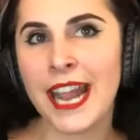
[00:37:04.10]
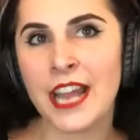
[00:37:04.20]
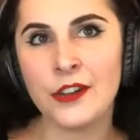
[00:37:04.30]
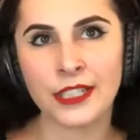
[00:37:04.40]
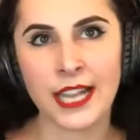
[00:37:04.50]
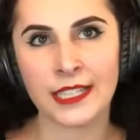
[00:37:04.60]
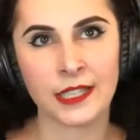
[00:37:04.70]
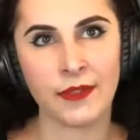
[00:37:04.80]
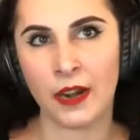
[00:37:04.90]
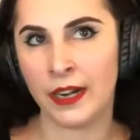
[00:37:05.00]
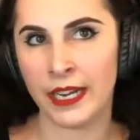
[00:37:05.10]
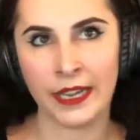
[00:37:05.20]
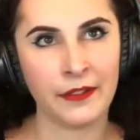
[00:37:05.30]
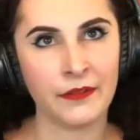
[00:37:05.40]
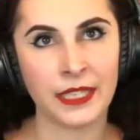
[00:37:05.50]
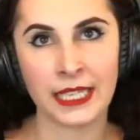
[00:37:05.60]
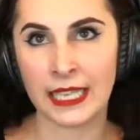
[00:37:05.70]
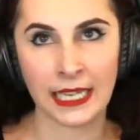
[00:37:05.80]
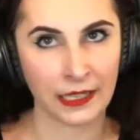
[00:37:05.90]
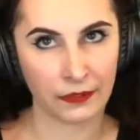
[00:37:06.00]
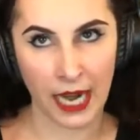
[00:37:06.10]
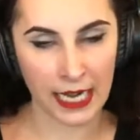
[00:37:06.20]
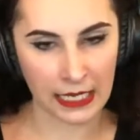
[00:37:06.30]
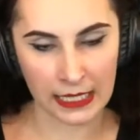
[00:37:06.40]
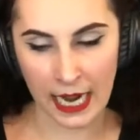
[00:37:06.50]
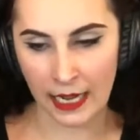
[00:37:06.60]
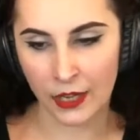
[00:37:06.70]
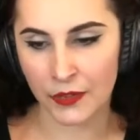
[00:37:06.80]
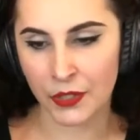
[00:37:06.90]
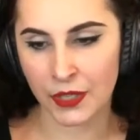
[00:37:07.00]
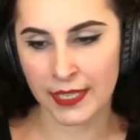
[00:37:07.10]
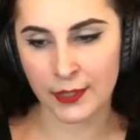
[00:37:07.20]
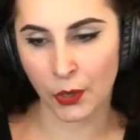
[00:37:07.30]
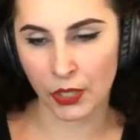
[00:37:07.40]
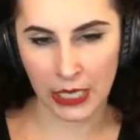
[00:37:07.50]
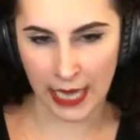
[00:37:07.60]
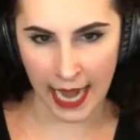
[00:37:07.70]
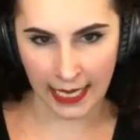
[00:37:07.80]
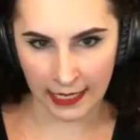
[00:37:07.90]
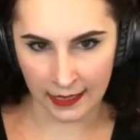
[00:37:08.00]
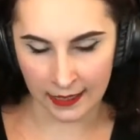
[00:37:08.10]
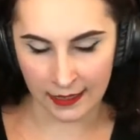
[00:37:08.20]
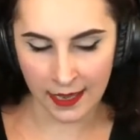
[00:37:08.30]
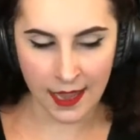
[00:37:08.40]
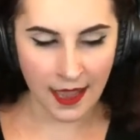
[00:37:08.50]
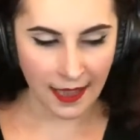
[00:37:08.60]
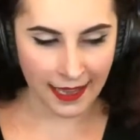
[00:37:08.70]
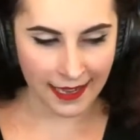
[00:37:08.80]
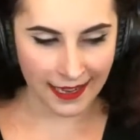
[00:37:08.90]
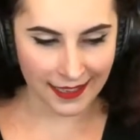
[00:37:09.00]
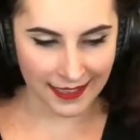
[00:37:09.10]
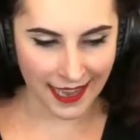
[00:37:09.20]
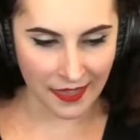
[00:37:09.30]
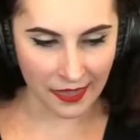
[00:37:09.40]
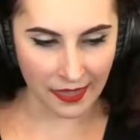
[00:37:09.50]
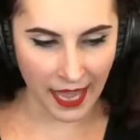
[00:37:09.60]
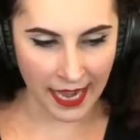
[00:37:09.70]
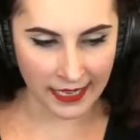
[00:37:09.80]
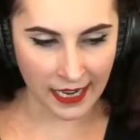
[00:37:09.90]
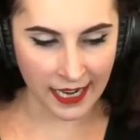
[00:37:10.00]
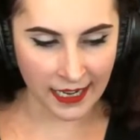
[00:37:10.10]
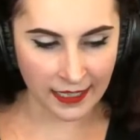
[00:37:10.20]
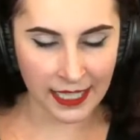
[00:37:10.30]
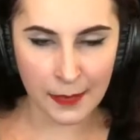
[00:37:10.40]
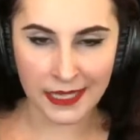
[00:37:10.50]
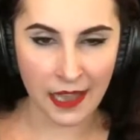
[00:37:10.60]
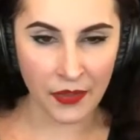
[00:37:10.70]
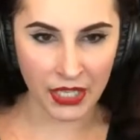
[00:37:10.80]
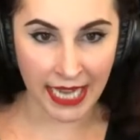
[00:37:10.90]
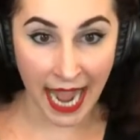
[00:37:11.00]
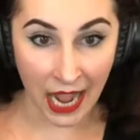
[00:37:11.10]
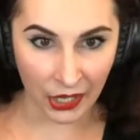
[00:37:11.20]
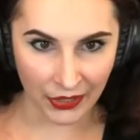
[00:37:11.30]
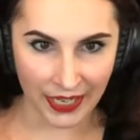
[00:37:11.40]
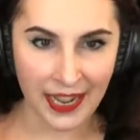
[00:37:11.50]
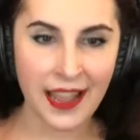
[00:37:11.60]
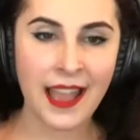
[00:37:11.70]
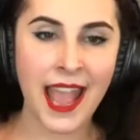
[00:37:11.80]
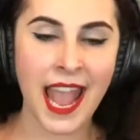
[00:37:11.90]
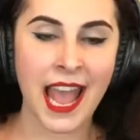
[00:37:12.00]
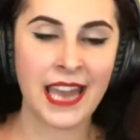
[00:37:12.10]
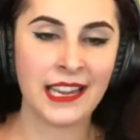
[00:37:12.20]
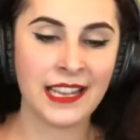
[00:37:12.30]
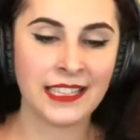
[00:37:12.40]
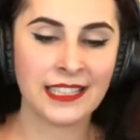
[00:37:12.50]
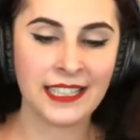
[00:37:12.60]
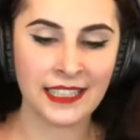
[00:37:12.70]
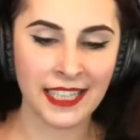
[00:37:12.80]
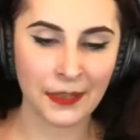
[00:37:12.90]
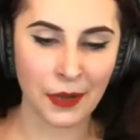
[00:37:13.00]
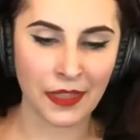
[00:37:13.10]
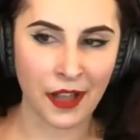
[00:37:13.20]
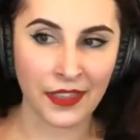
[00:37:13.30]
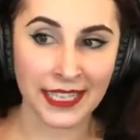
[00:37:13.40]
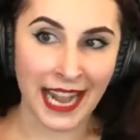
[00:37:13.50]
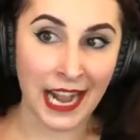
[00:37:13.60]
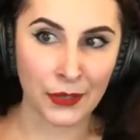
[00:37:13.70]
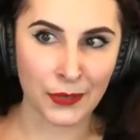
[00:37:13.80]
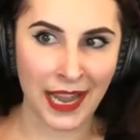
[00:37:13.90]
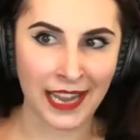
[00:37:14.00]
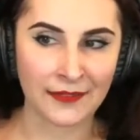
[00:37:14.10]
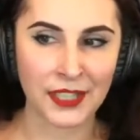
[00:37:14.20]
Hendrix has this very distinctive writing style. So this is early 90s. It is in like a sleepy Southern town and it's dealing with all these housewives.